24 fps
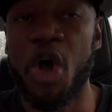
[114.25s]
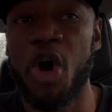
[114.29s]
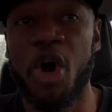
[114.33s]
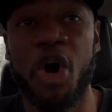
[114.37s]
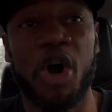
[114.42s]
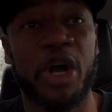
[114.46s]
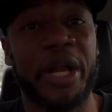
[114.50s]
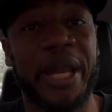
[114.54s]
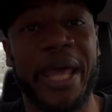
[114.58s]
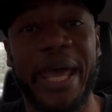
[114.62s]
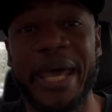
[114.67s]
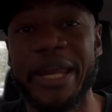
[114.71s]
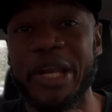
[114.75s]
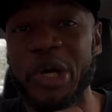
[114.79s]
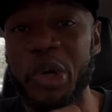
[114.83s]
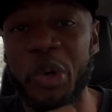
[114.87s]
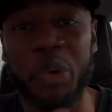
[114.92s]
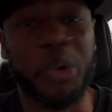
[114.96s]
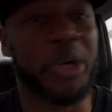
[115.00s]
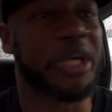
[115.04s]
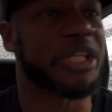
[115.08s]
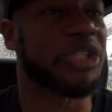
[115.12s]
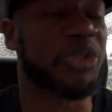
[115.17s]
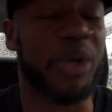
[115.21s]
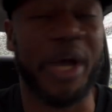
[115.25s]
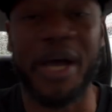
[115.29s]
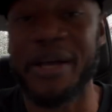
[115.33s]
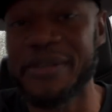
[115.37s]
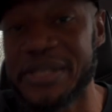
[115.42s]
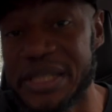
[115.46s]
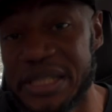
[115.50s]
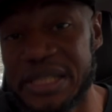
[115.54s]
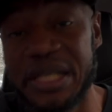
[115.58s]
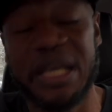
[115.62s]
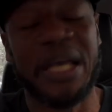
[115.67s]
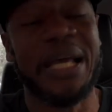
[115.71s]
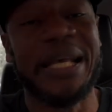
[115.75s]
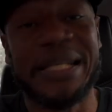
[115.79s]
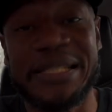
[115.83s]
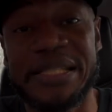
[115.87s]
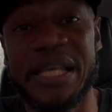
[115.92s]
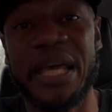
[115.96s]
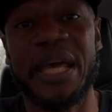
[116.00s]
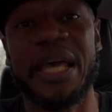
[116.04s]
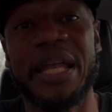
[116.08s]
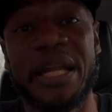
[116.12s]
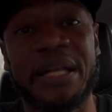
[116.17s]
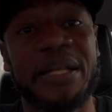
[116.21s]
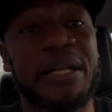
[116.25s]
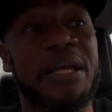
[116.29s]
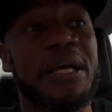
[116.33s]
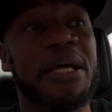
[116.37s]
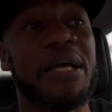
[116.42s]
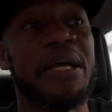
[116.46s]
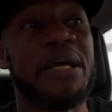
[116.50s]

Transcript: or they had a quick try, something